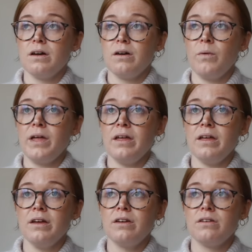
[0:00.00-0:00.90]

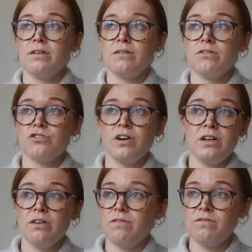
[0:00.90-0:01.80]
We tried
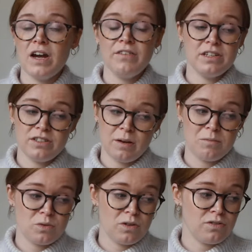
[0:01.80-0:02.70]
it on various
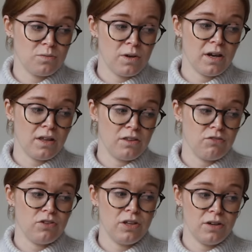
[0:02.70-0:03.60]
times when I was working
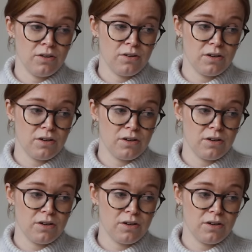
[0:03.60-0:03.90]
through the yoke,